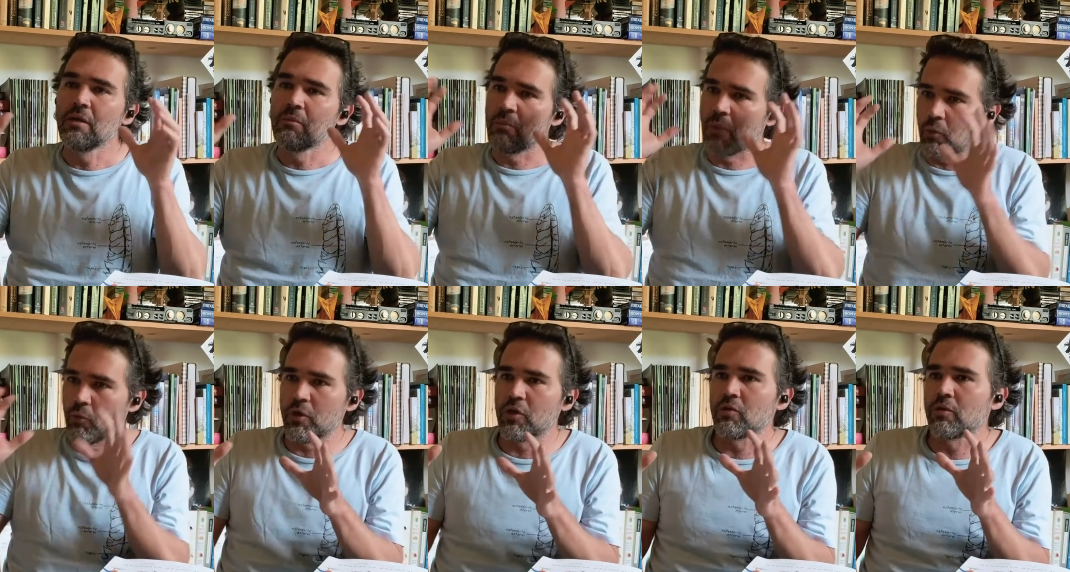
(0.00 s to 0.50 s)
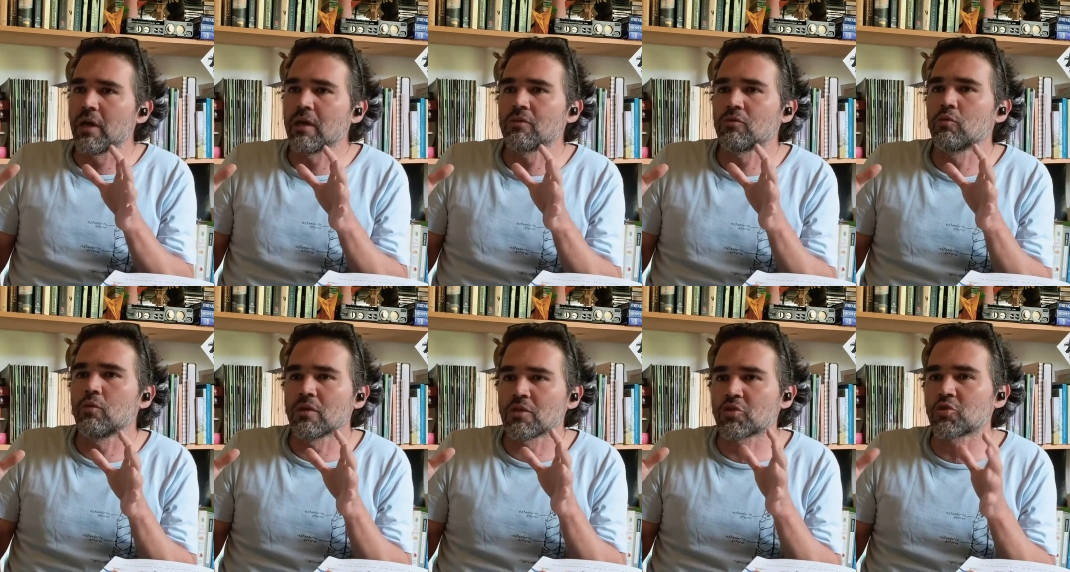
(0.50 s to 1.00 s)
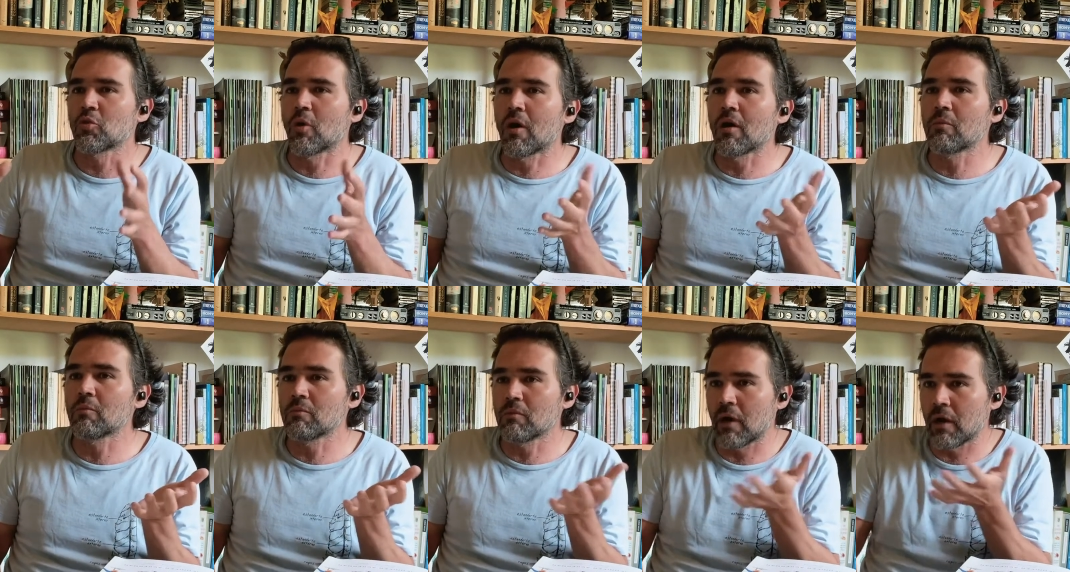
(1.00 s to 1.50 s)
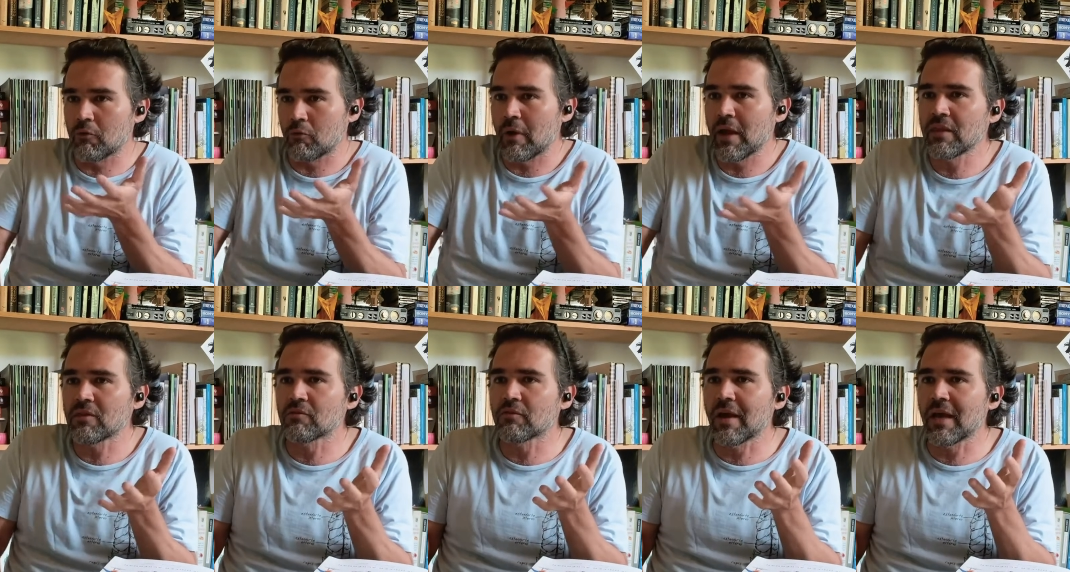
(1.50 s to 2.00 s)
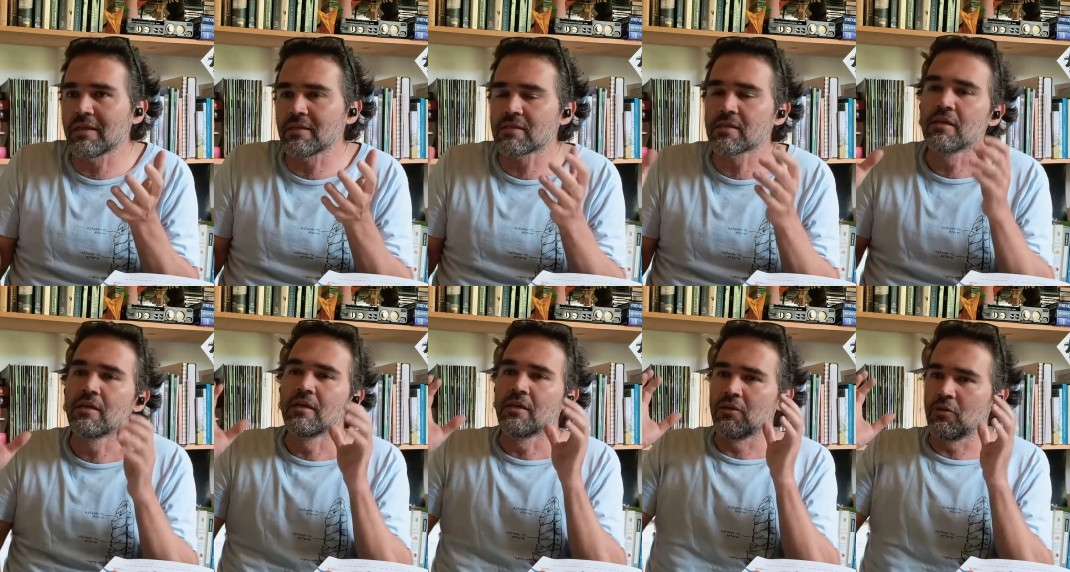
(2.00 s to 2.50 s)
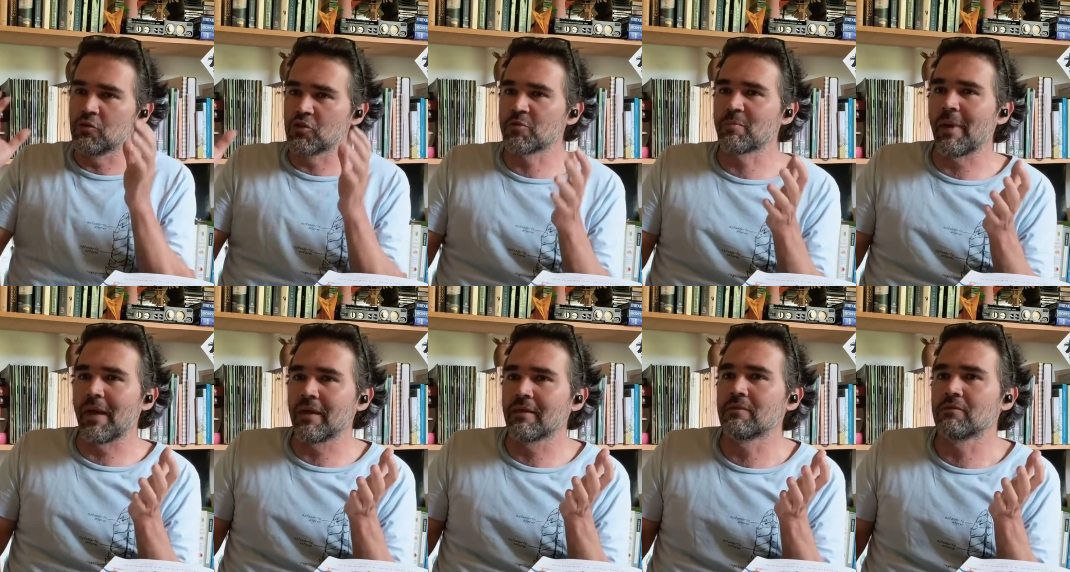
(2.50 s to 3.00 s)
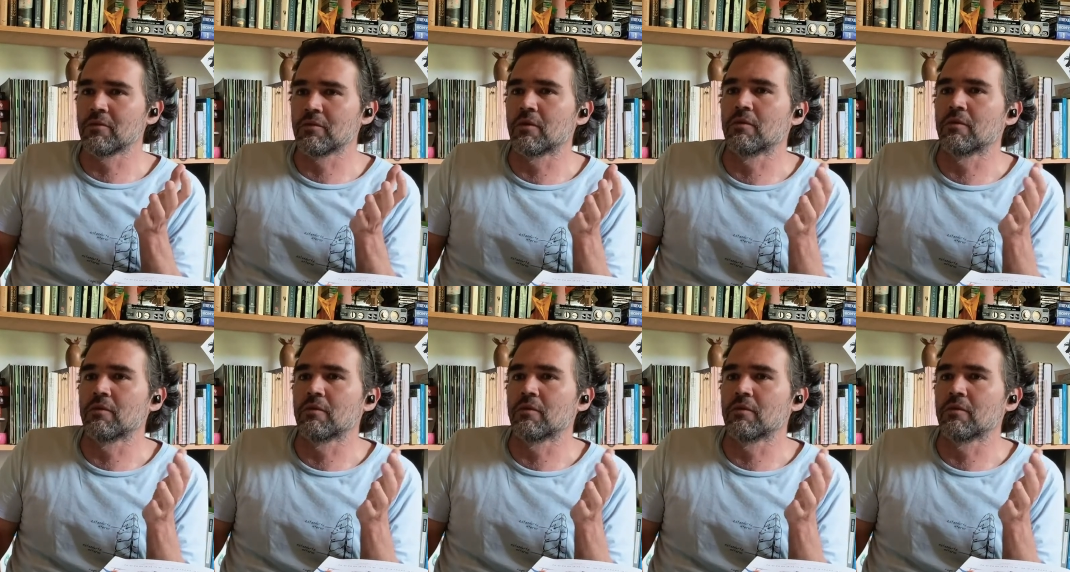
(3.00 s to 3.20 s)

but when you get to a swarm, a raid of ants, you spend,